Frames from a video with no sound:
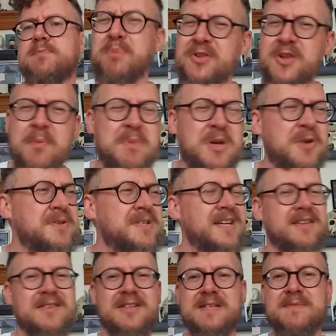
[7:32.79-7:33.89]
But the
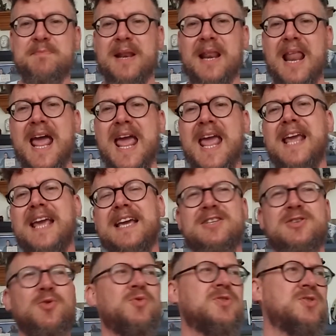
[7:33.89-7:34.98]
music that's playing
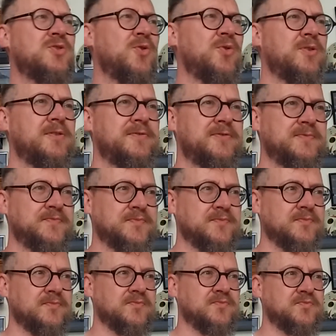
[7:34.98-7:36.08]
is all sort of
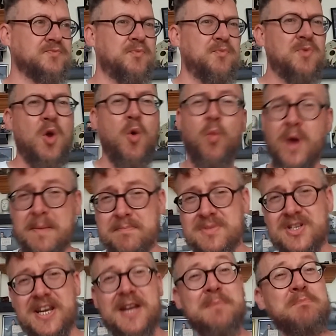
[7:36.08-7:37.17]

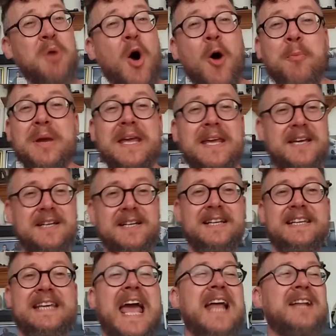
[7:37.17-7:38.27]
whimsy and poppy, and
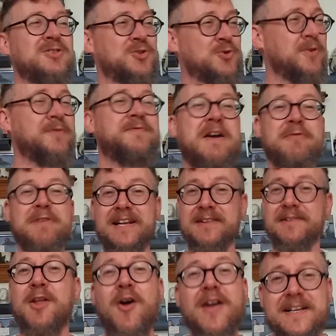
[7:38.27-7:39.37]
again sort of very
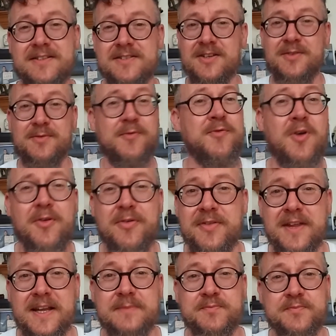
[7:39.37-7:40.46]
light and
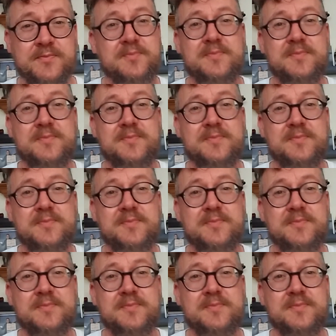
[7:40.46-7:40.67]
frothy,